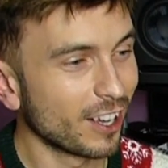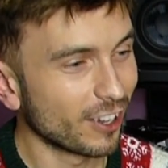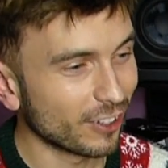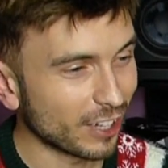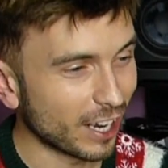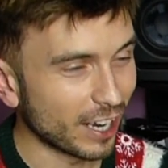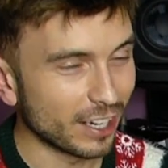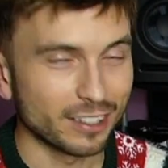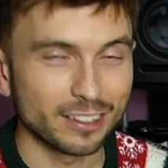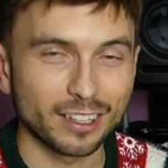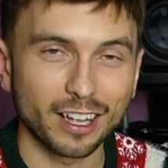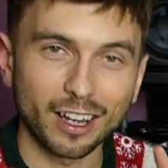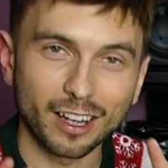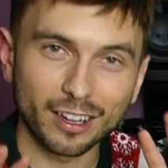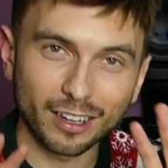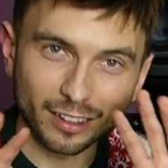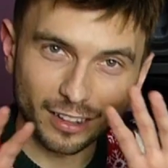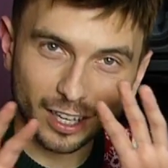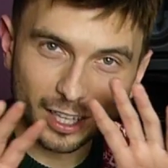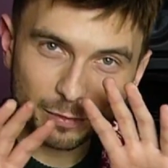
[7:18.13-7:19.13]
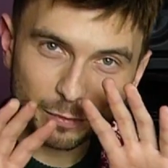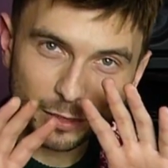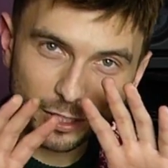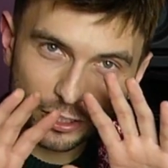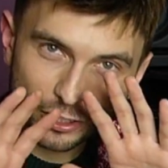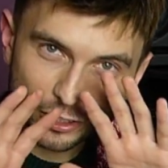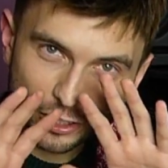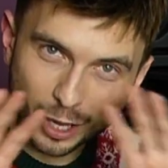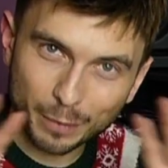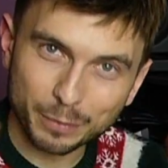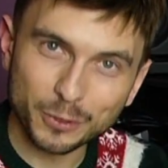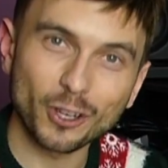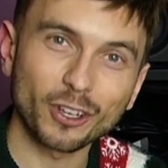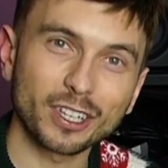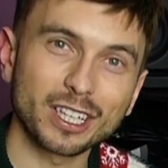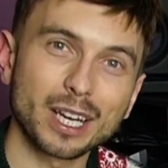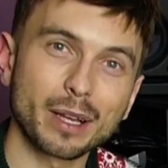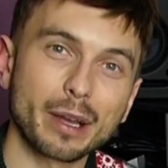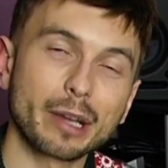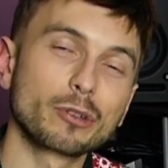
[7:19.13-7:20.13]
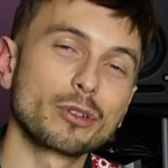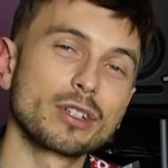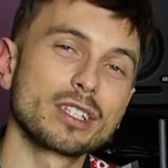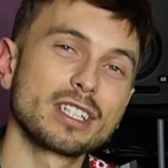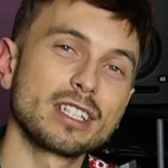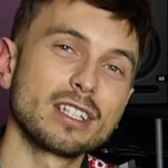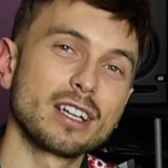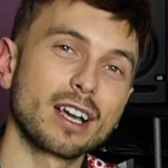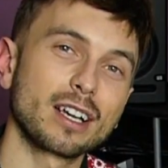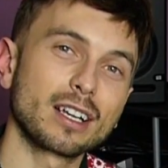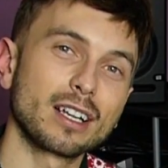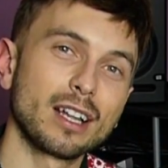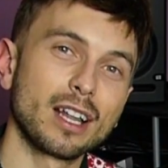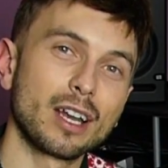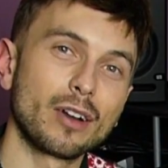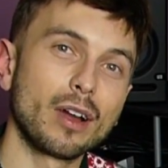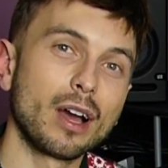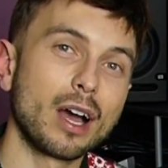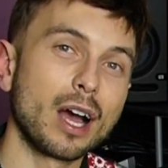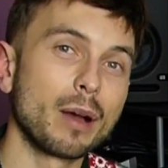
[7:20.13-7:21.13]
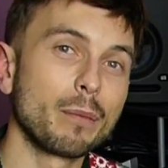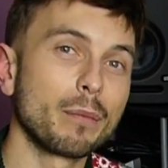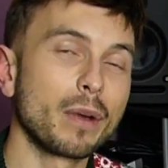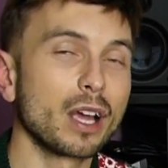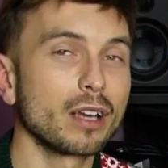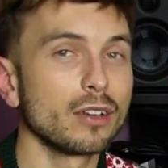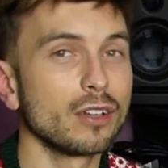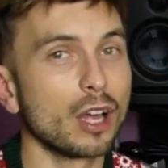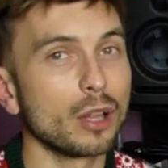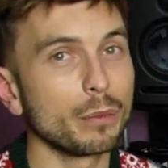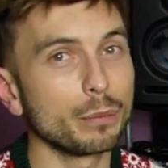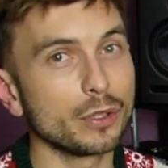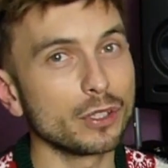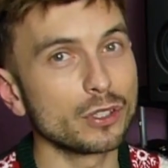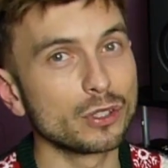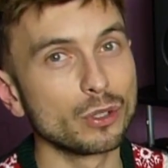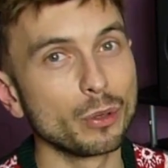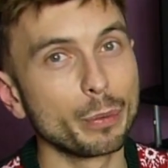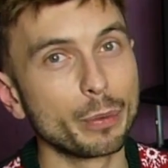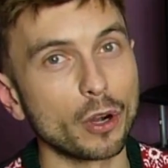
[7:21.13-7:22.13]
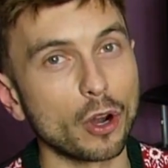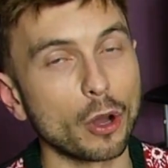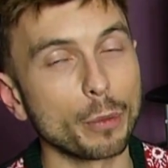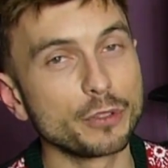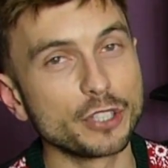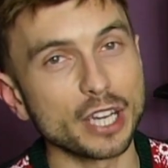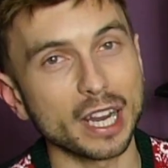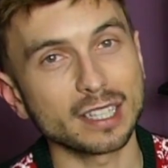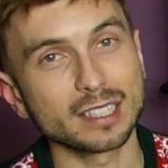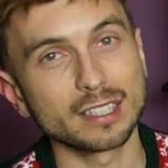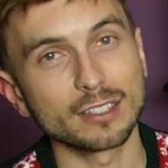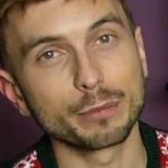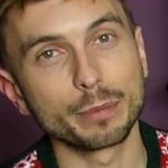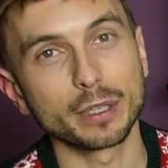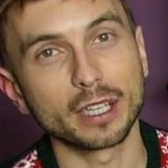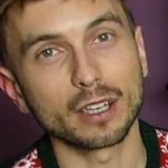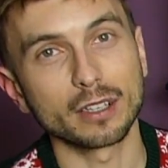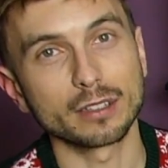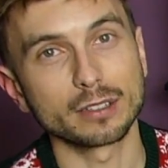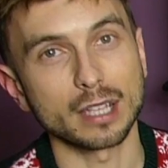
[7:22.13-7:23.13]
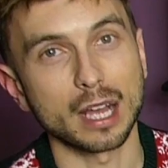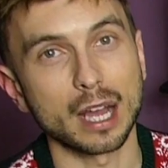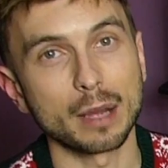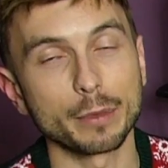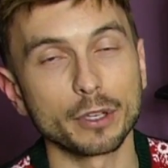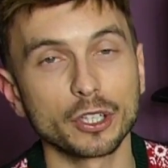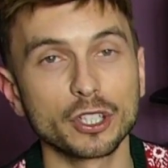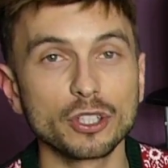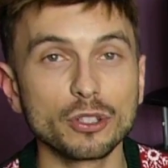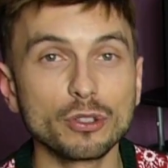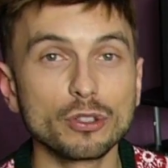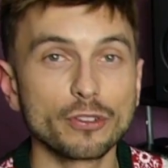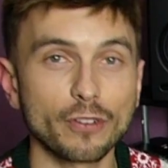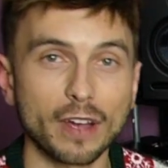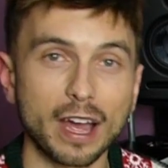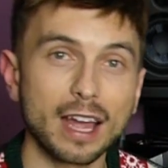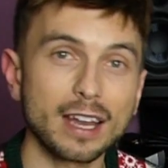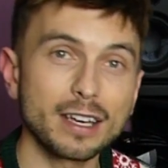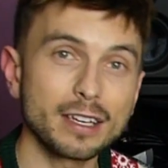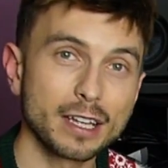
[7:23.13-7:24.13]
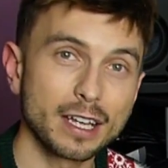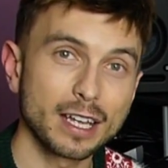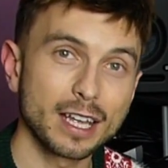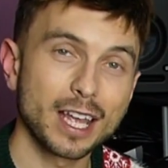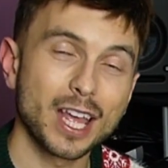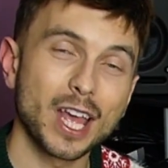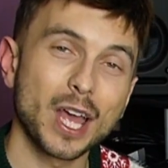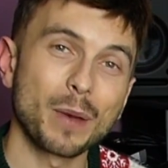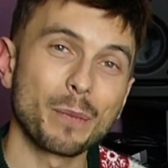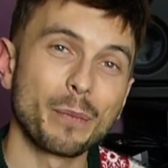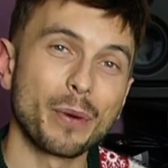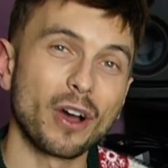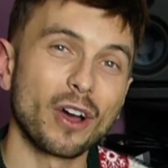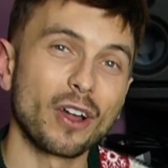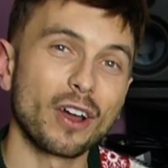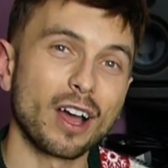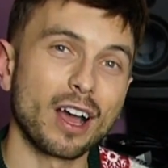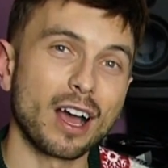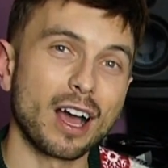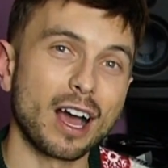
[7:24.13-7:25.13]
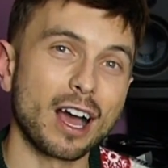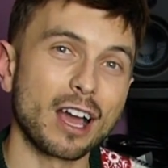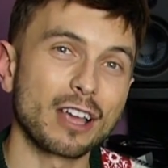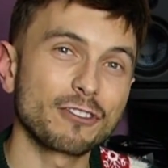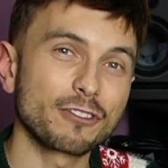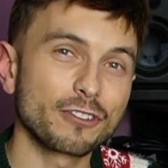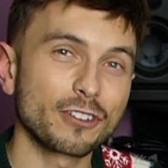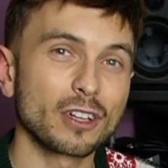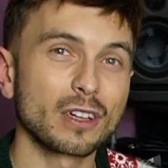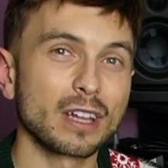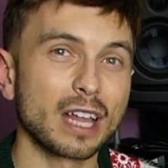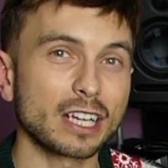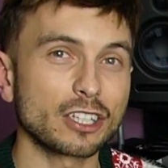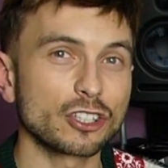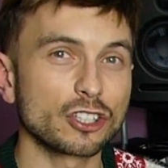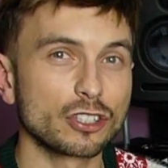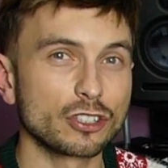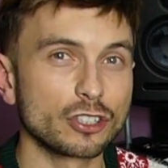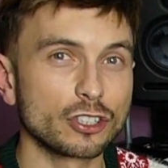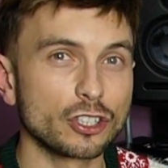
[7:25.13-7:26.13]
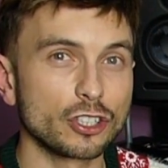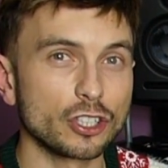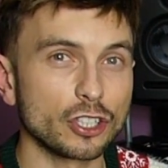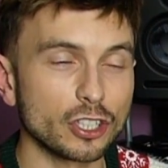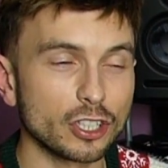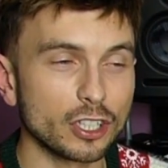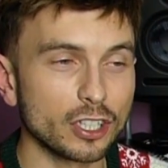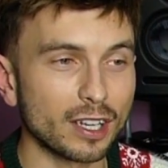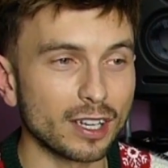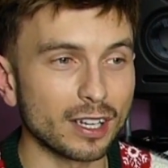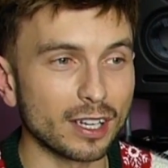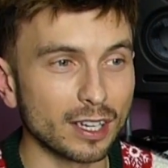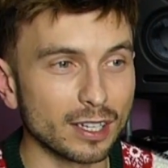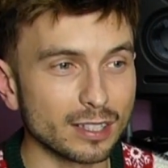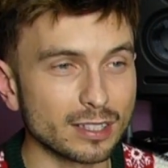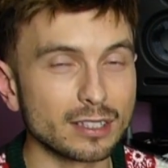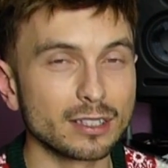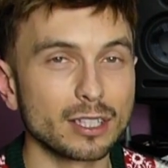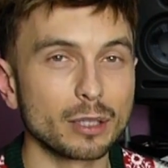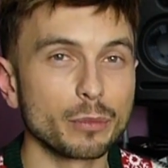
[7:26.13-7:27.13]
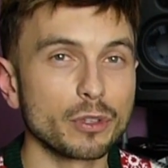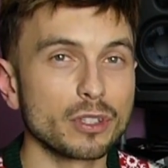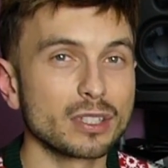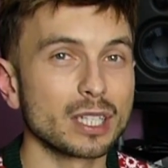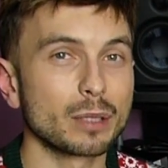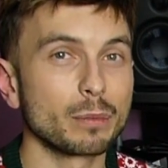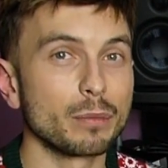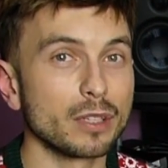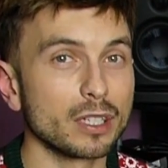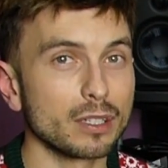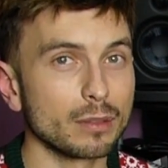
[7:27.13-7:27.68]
Okay, let me stop talking about Christina Aguilera. I might not be super objective because I'm a huge fan, but I feel like she is in the music